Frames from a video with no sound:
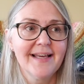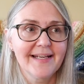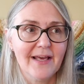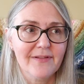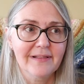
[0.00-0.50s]

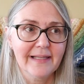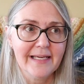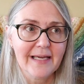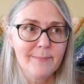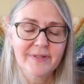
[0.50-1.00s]
Now the
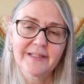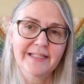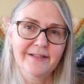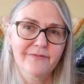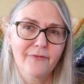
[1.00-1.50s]
link, I
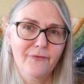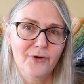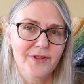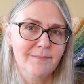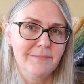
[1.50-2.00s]
believe,
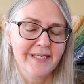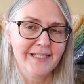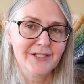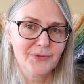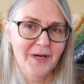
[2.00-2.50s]
for the mini
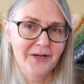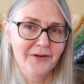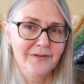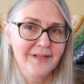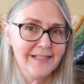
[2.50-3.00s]

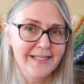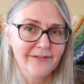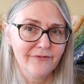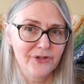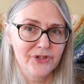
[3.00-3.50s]
sweater, the knit
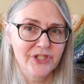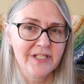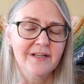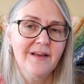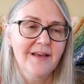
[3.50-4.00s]
version,